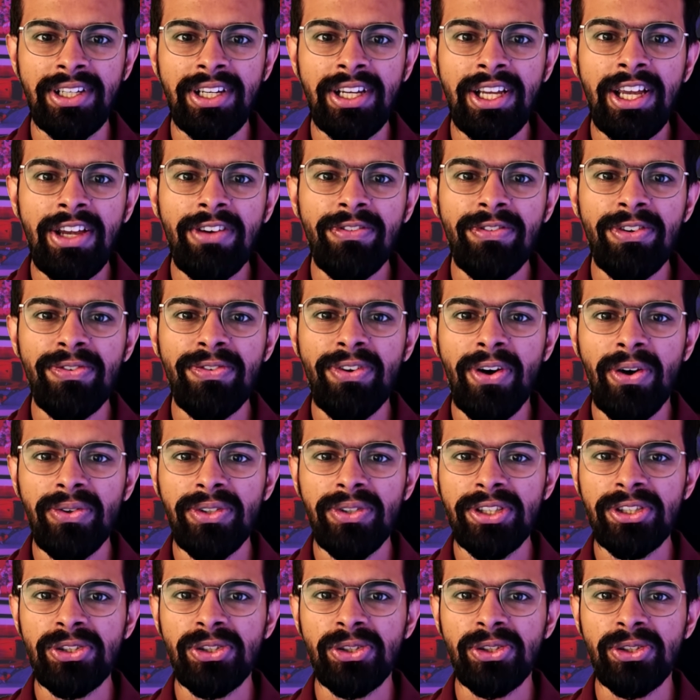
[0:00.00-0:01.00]
If you found
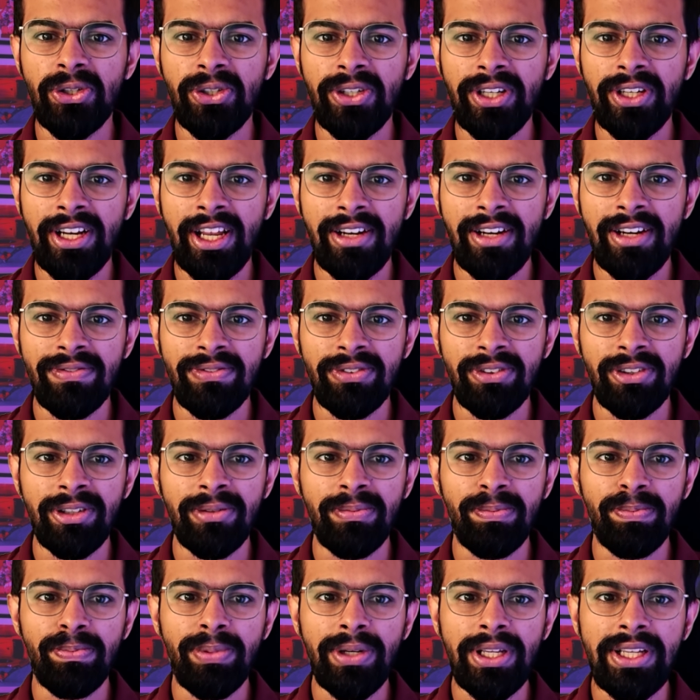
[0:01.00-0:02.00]
this tutorial
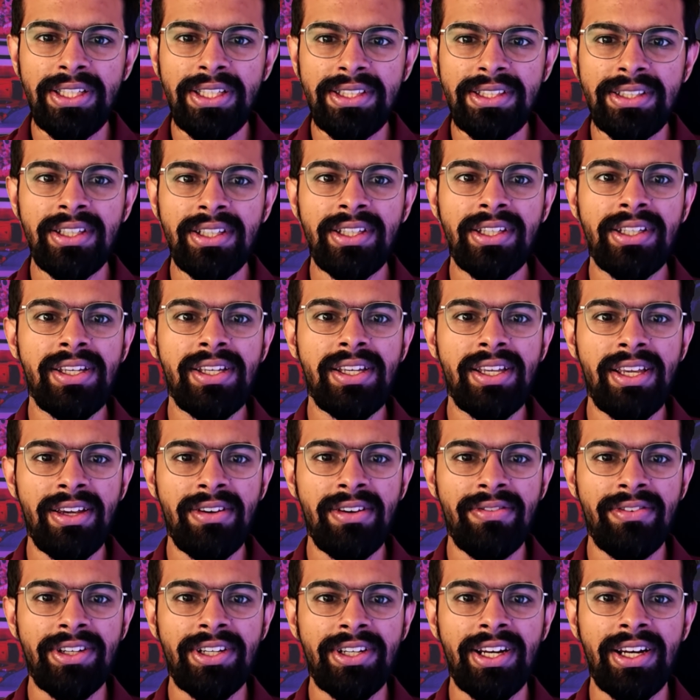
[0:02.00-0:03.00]
helpful, please
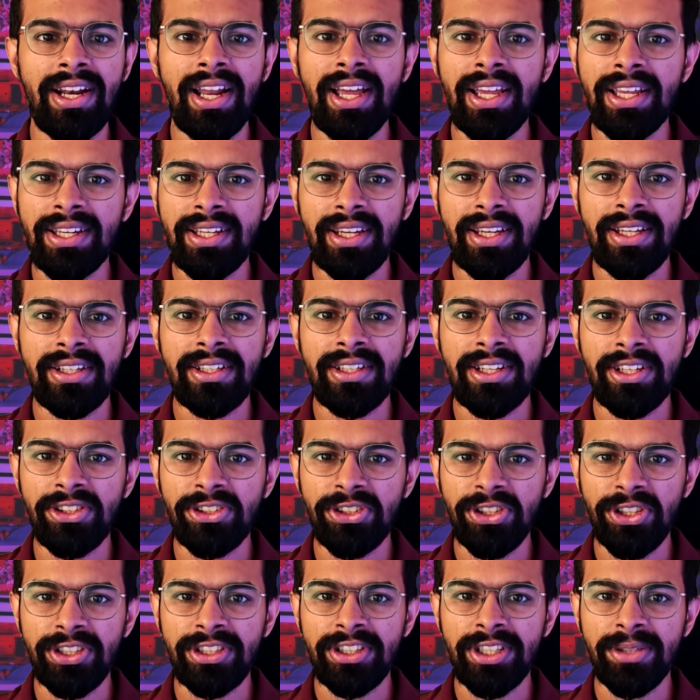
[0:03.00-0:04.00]
give it a like and
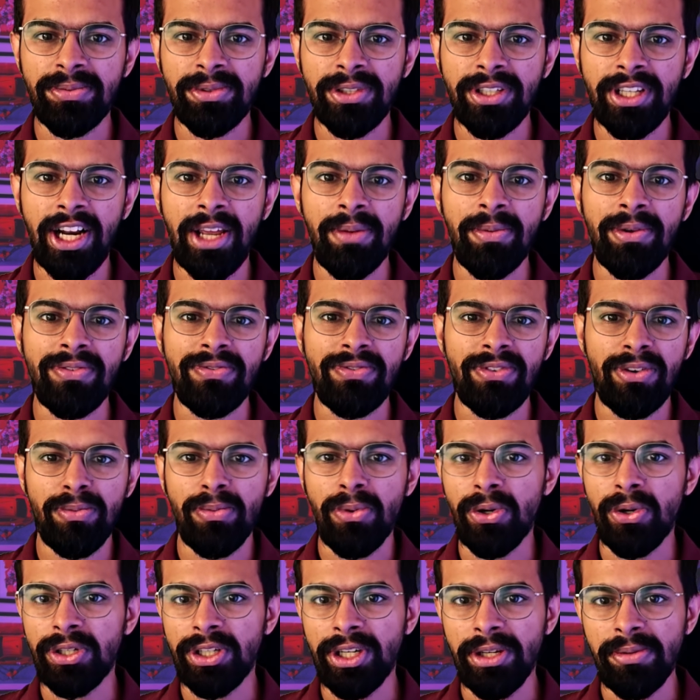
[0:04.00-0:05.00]
consider subscribing for
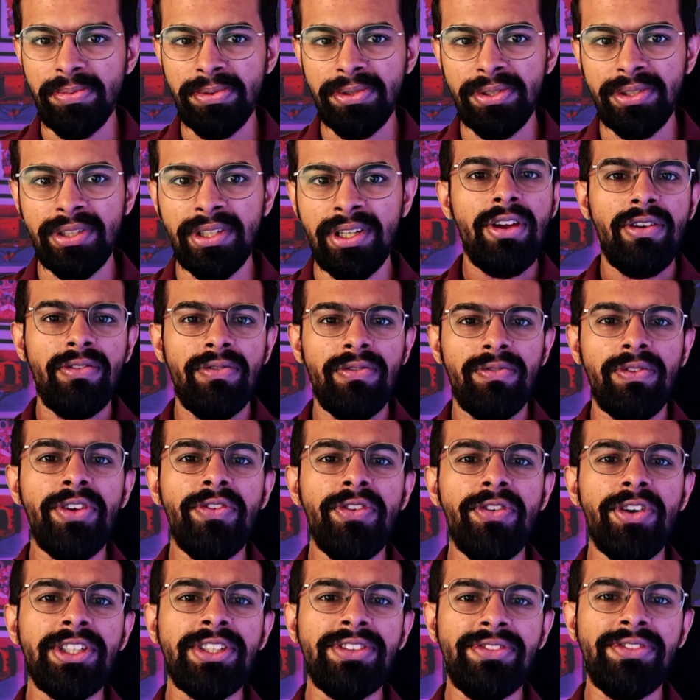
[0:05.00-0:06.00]
more tips.
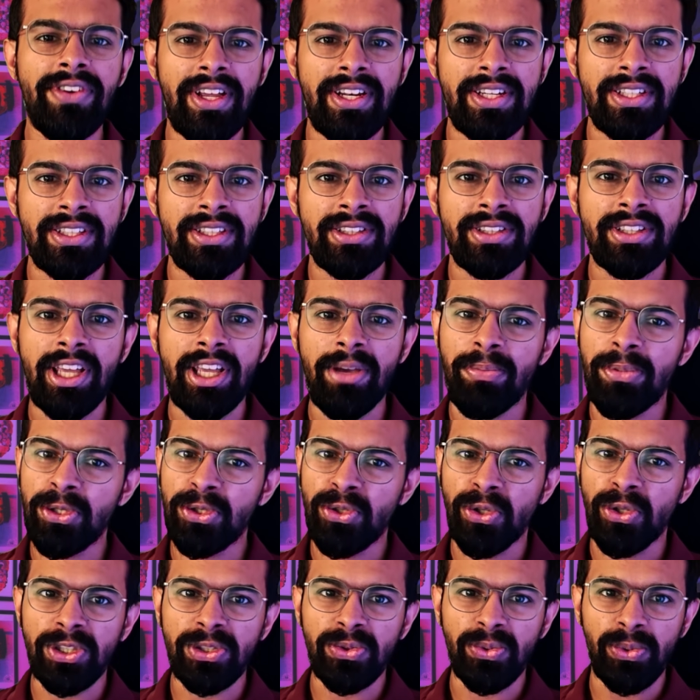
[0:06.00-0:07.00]
Viewers felt the
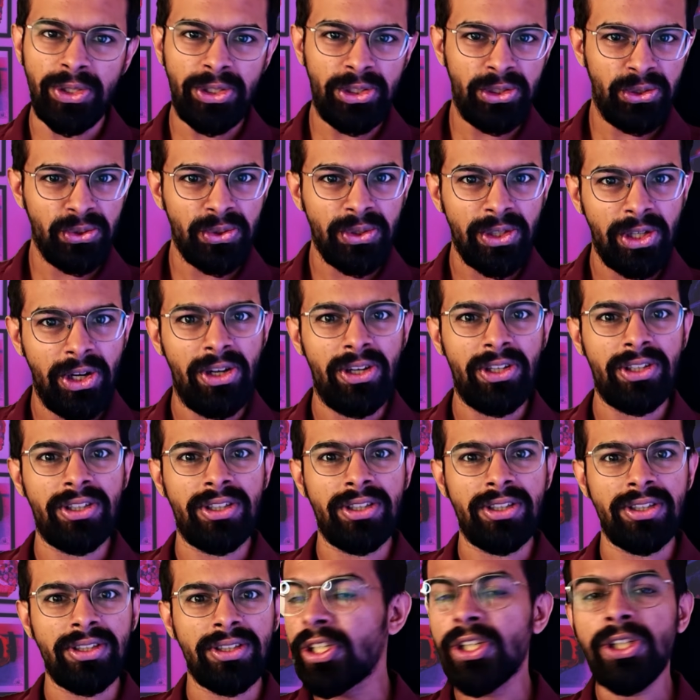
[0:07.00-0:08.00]
episodes were too long,
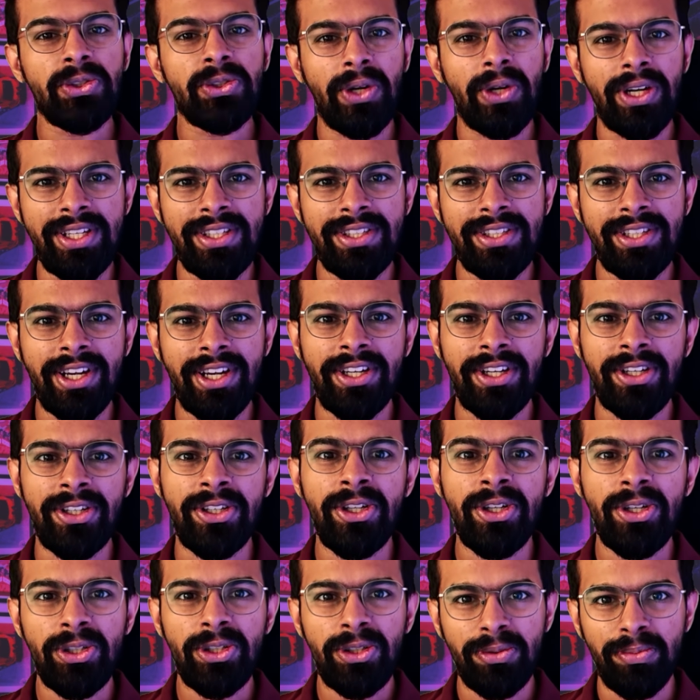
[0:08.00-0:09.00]
so I
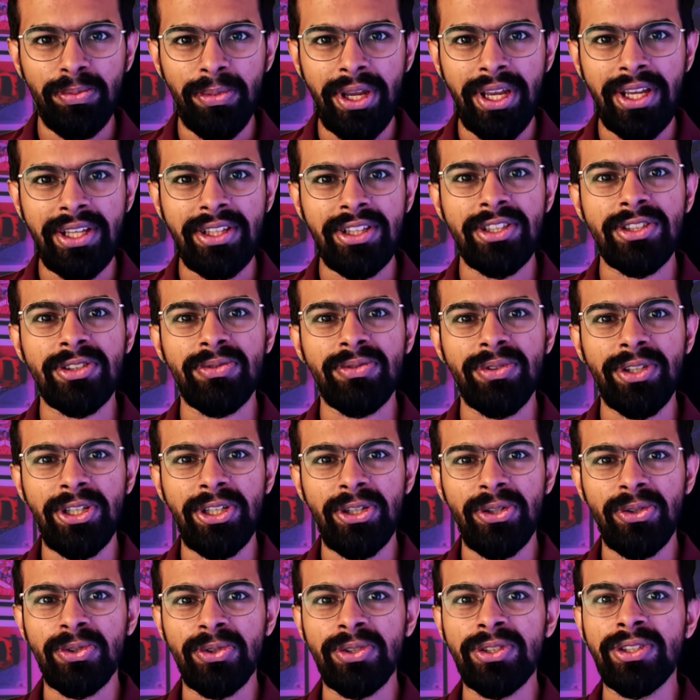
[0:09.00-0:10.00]
decided to make these
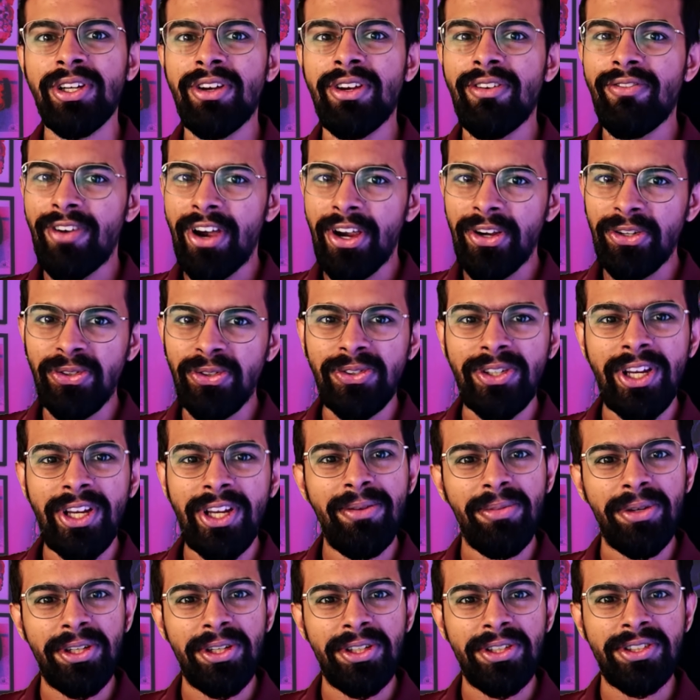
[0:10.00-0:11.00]
videos 5 to 10
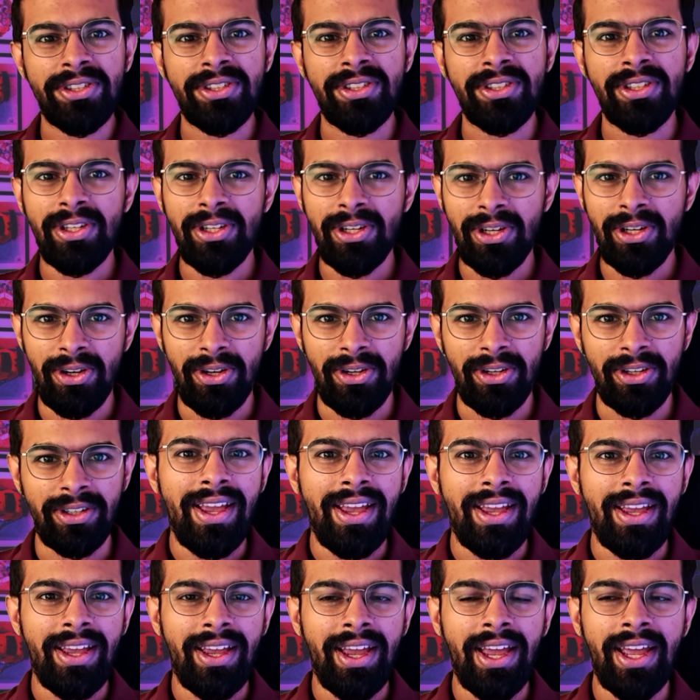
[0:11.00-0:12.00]
minutes long
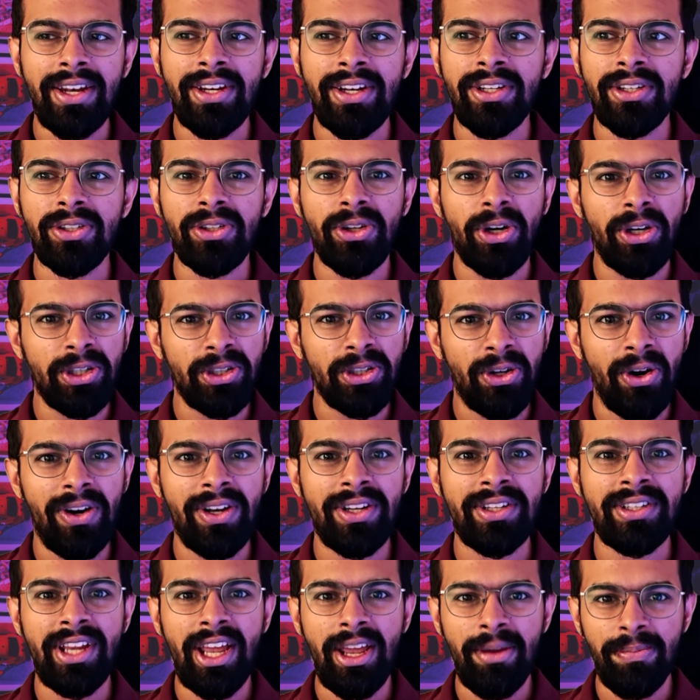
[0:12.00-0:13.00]
and not call
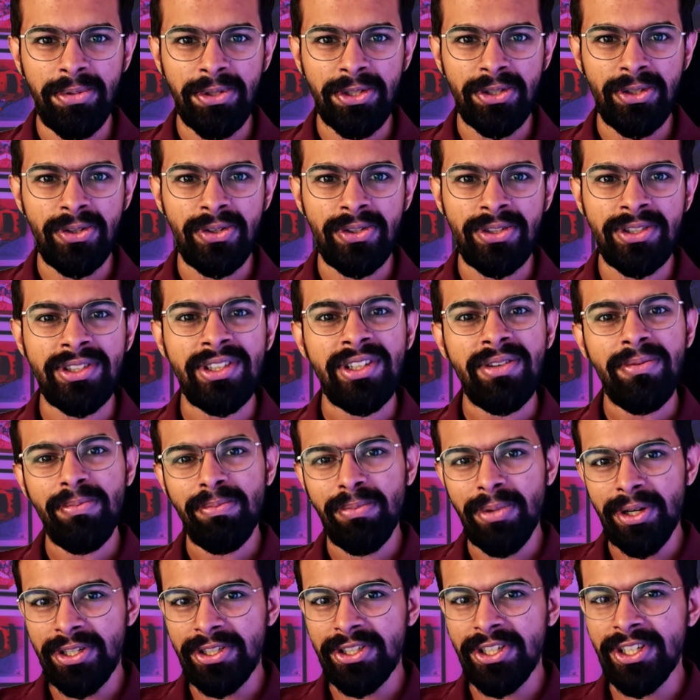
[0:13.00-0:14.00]
it episodes,
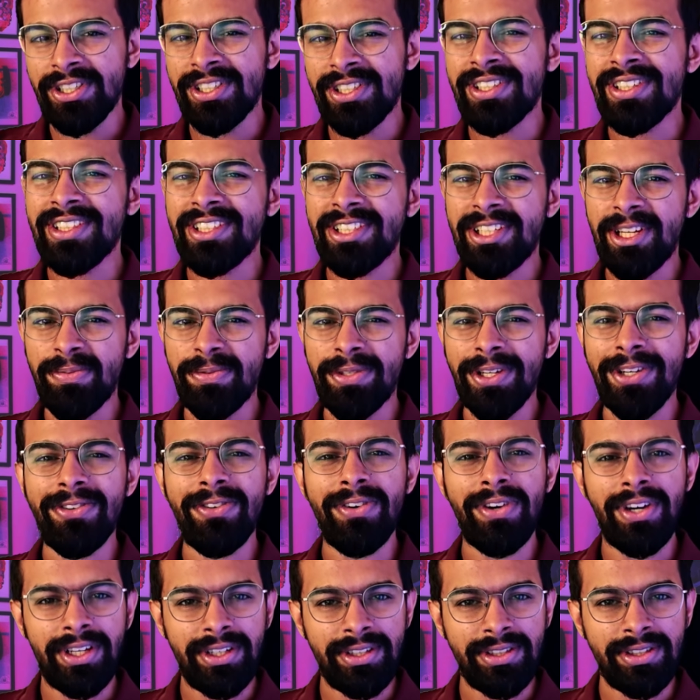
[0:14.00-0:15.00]
but just tips and
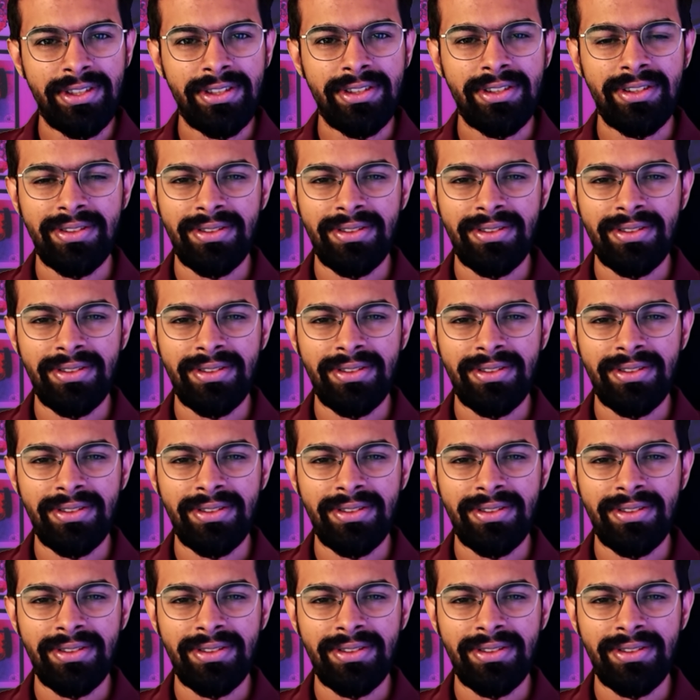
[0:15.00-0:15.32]
tricks.